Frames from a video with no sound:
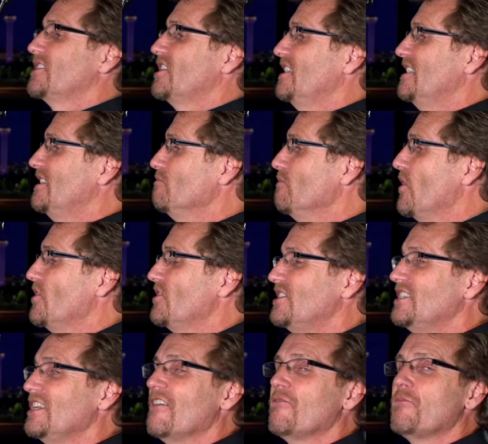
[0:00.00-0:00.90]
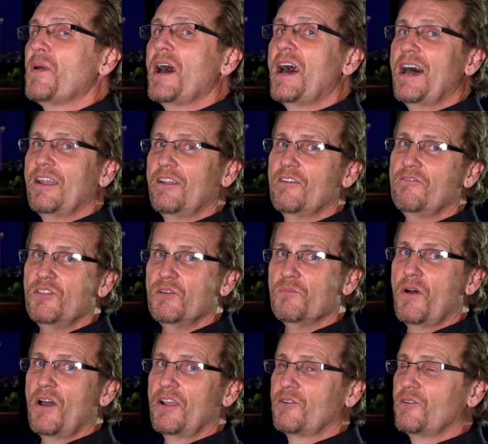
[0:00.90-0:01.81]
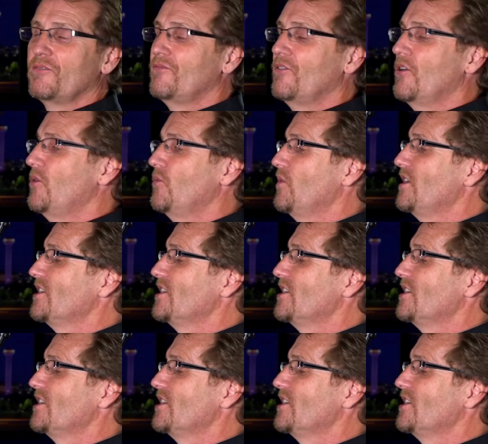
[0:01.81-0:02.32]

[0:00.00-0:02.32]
the most deaf part of the microphone,